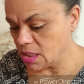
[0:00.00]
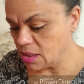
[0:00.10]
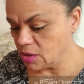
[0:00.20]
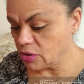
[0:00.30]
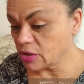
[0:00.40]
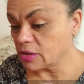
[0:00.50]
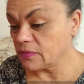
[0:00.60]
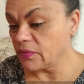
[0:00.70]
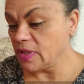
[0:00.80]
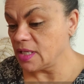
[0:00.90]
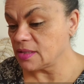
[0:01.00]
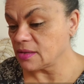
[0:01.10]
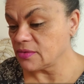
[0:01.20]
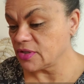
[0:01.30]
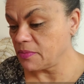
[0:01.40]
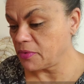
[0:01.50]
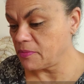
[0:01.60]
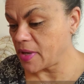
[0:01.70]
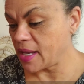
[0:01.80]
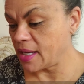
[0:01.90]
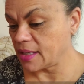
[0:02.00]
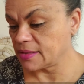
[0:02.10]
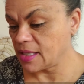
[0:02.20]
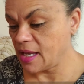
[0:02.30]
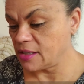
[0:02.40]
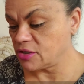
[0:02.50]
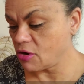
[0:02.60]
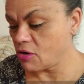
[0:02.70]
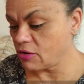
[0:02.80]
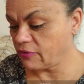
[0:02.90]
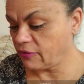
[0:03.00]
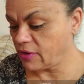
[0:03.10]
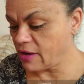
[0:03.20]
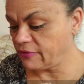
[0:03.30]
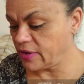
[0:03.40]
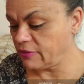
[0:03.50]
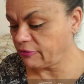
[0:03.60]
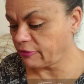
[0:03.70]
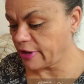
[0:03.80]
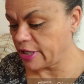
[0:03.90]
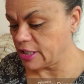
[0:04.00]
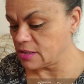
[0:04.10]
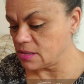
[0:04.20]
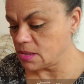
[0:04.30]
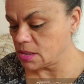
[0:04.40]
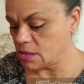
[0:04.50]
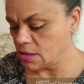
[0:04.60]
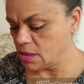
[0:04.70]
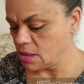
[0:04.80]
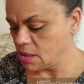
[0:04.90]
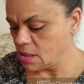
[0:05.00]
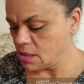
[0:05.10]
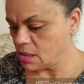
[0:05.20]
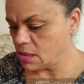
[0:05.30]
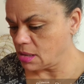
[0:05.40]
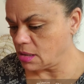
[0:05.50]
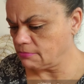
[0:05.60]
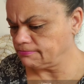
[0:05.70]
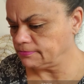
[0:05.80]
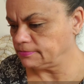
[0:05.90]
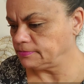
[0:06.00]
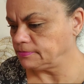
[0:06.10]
And look, these are zipper bags, Hedgehog Fluffy Friends. And